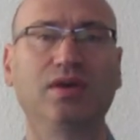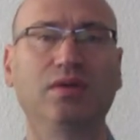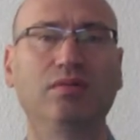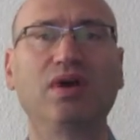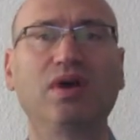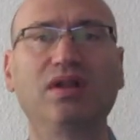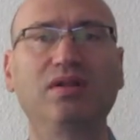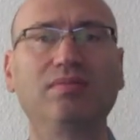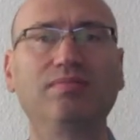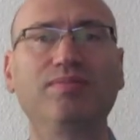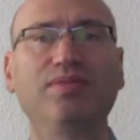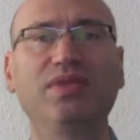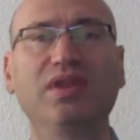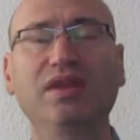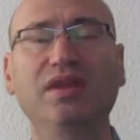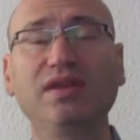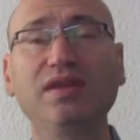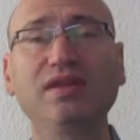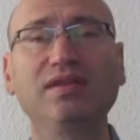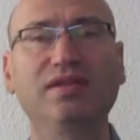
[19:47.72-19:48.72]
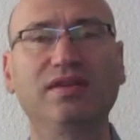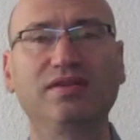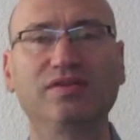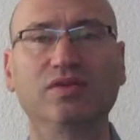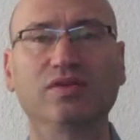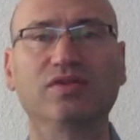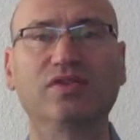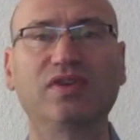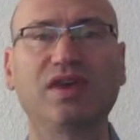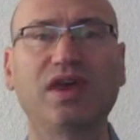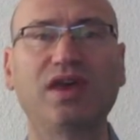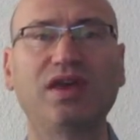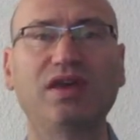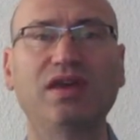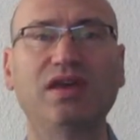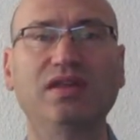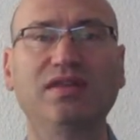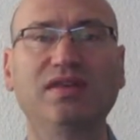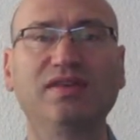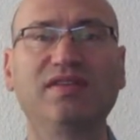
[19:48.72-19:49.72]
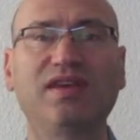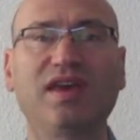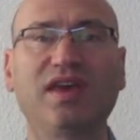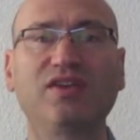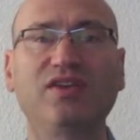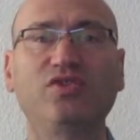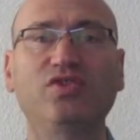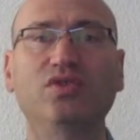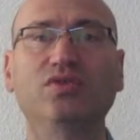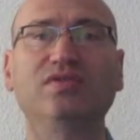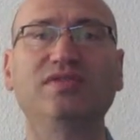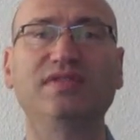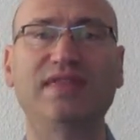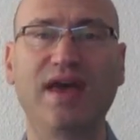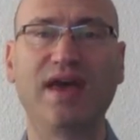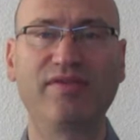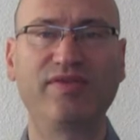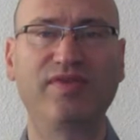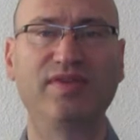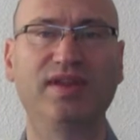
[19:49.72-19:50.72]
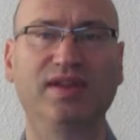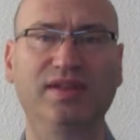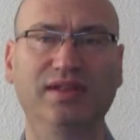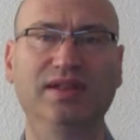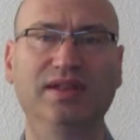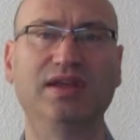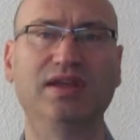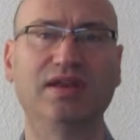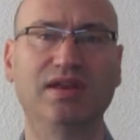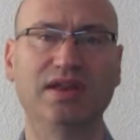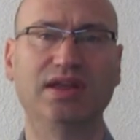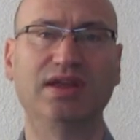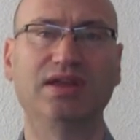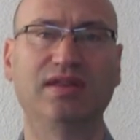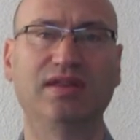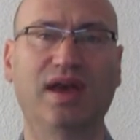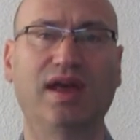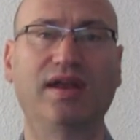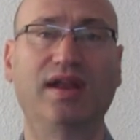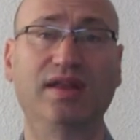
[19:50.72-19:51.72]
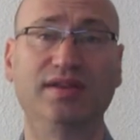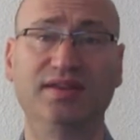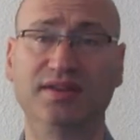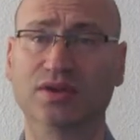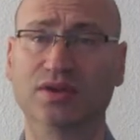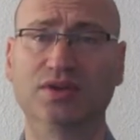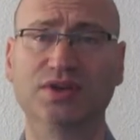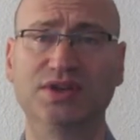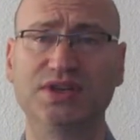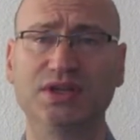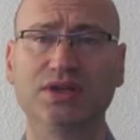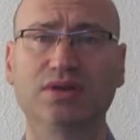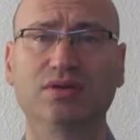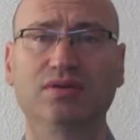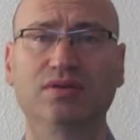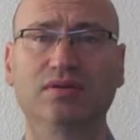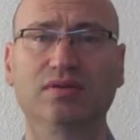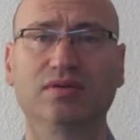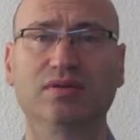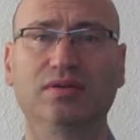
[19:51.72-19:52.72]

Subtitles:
well, needless to say, in this case, you definitely need an antidote too.